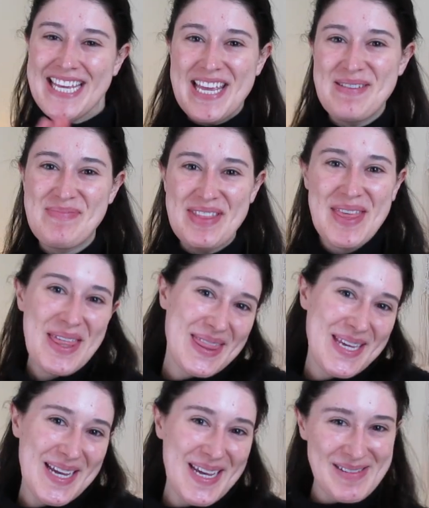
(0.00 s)
keep in the
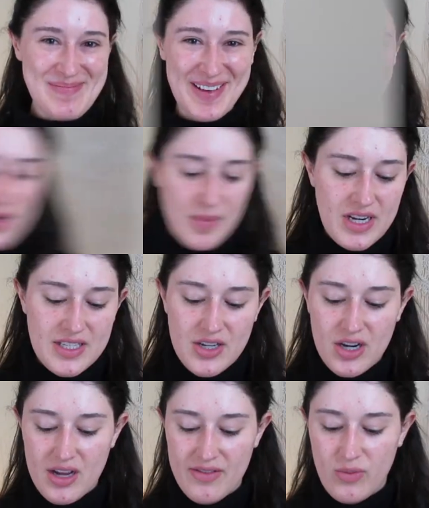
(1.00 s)
theme. So I'm gonna
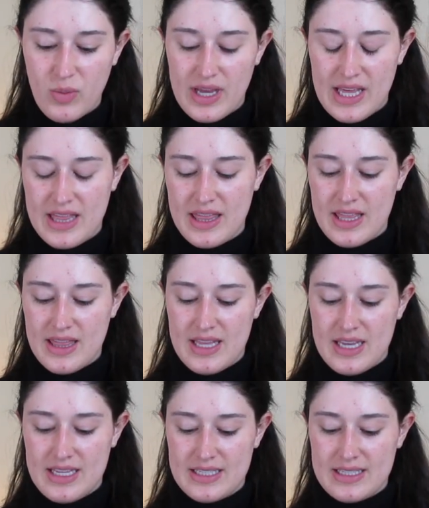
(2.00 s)
start off with
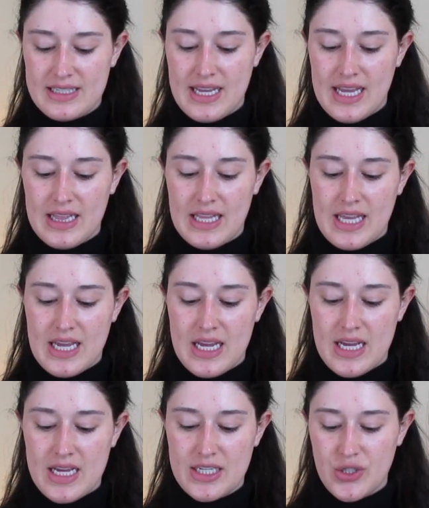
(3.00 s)
this
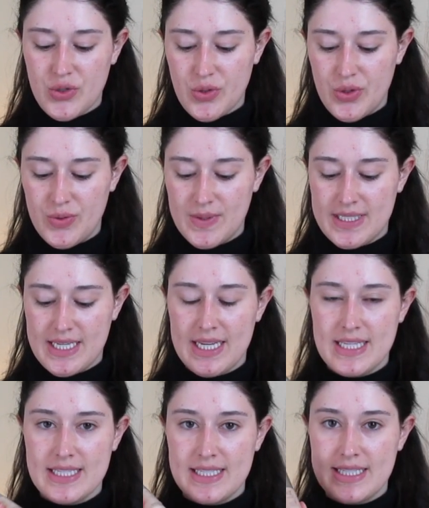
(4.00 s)
Ilia True
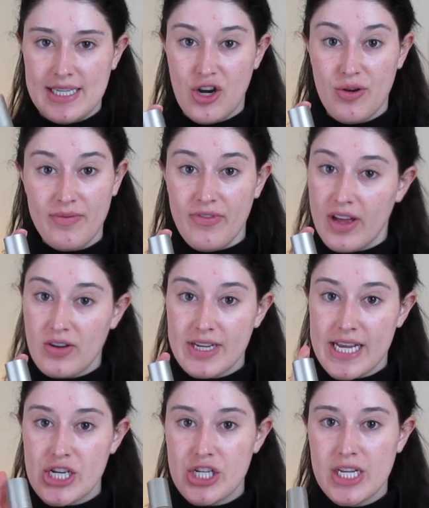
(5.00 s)
Skin Serum
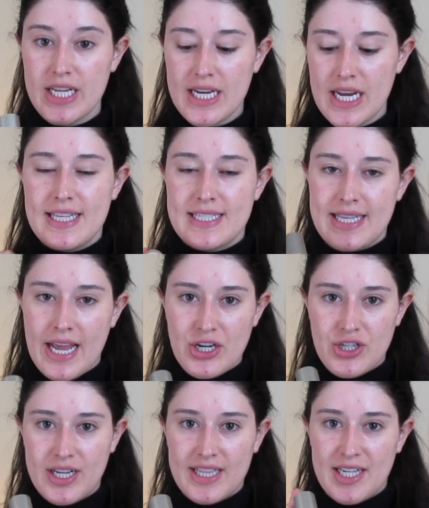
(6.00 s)
Foundation. This is
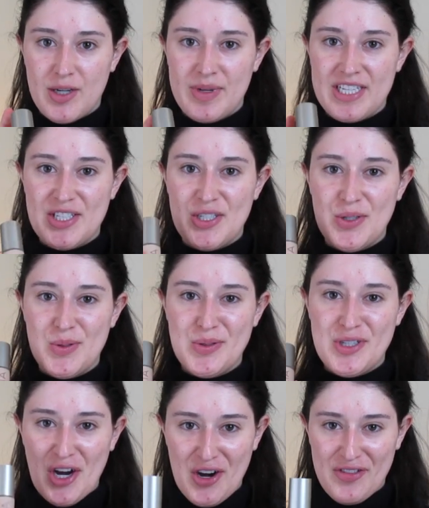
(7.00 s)
actually a little bit too
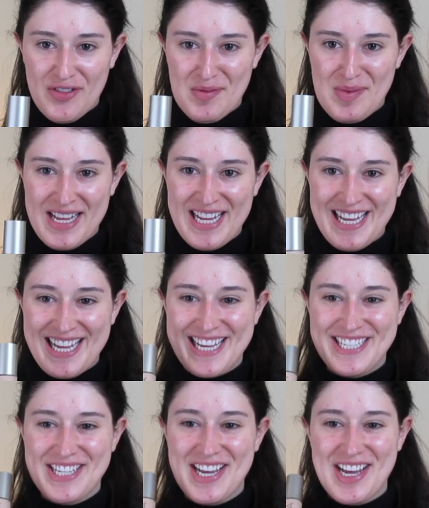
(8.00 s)
dark for me
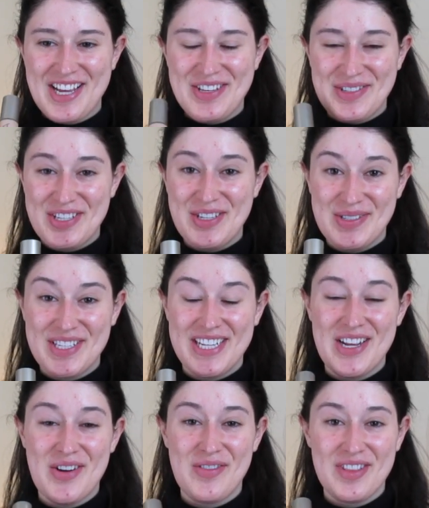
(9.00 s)
because I used to use
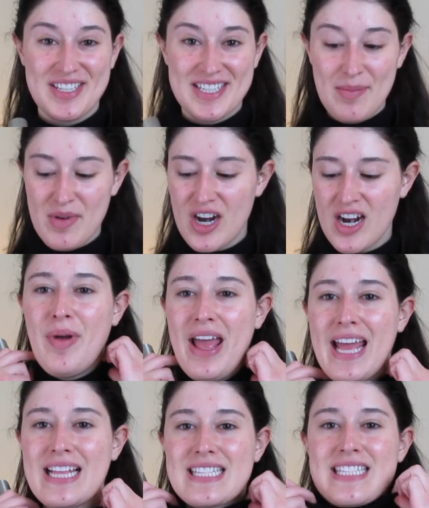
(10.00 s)
it over the summer,
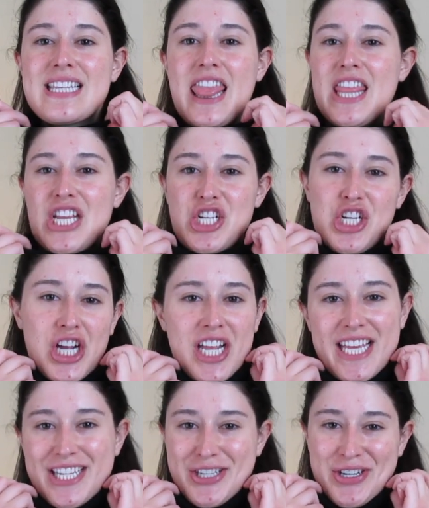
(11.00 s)
hence the
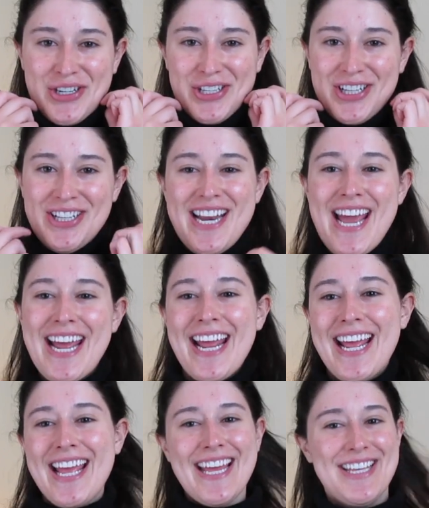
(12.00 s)
chunky turtleneck.
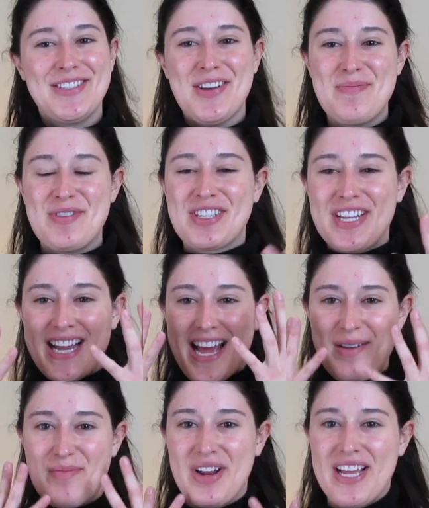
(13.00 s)
So I'm just gonna
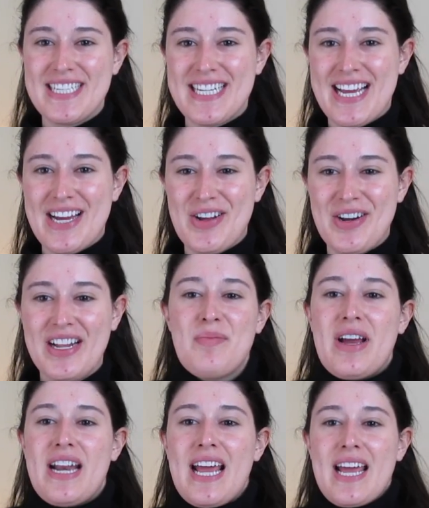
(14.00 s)
kind of bring it down
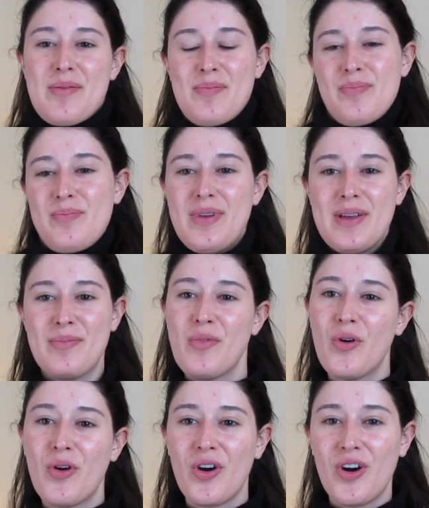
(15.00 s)
my neck a bit
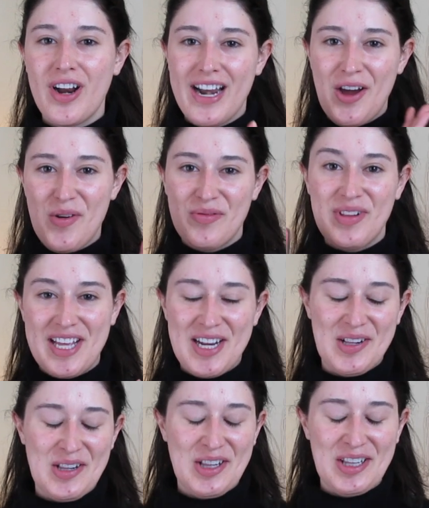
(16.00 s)
more and hopefully
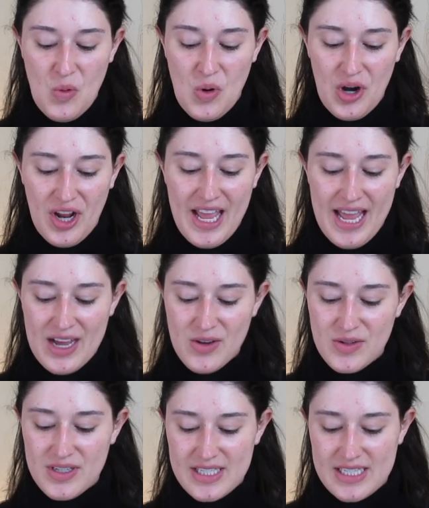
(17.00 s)
it'll work
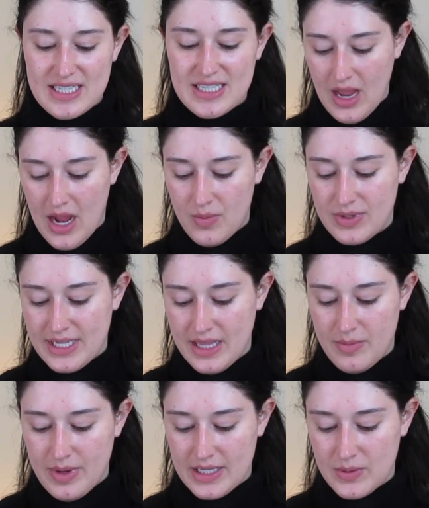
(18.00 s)
out. I would say
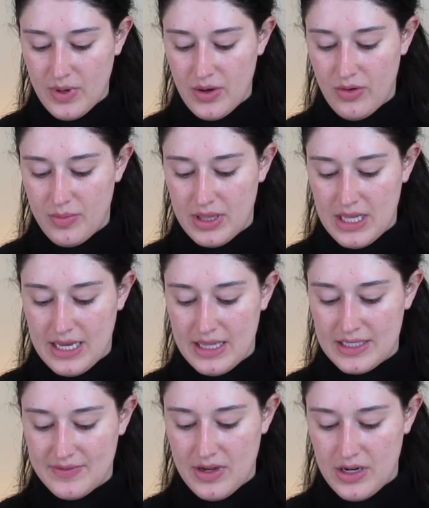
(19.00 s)
the best way to apply
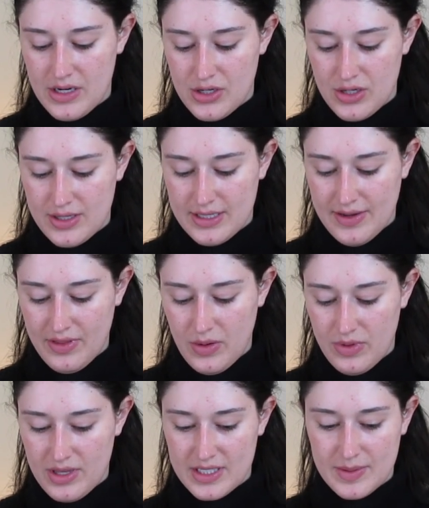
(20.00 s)
this foundation is definitely
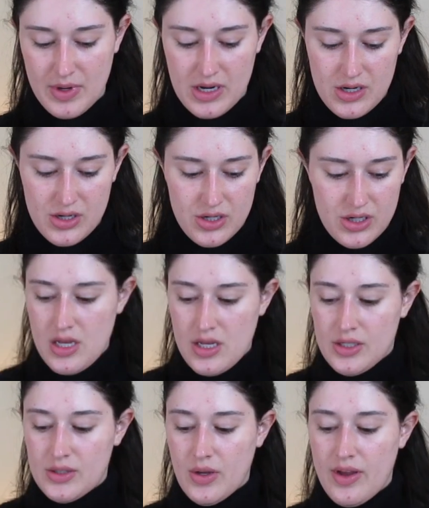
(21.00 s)
with a sponge.
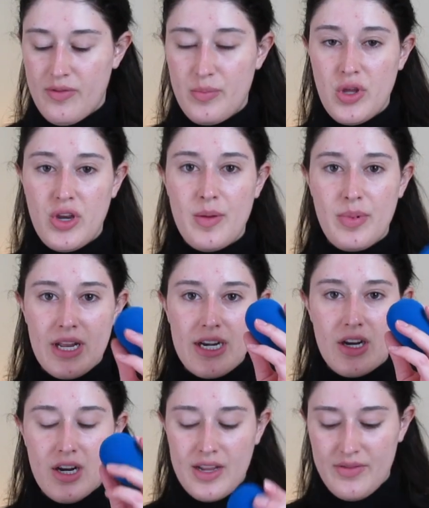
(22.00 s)
So I have a beauty
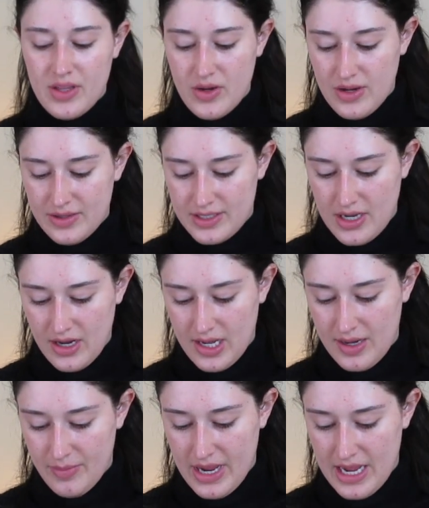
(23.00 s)
blender. Even though I was
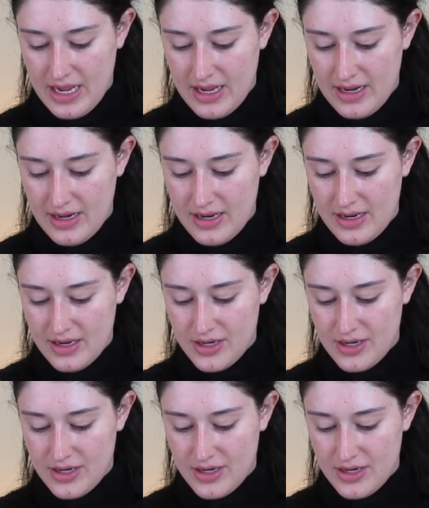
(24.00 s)
talking mad